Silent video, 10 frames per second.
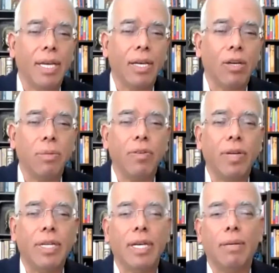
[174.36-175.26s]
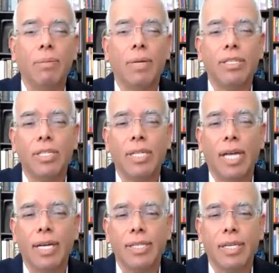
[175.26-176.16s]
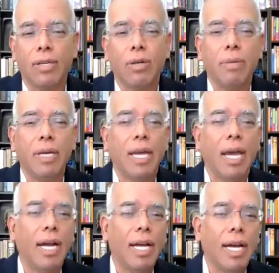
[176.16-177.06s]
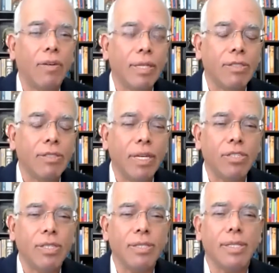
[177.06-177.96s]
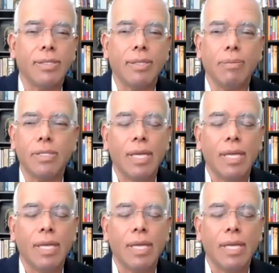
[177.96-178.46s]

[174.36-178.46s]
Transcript: could be retail merchandising, could be airline reservation systems.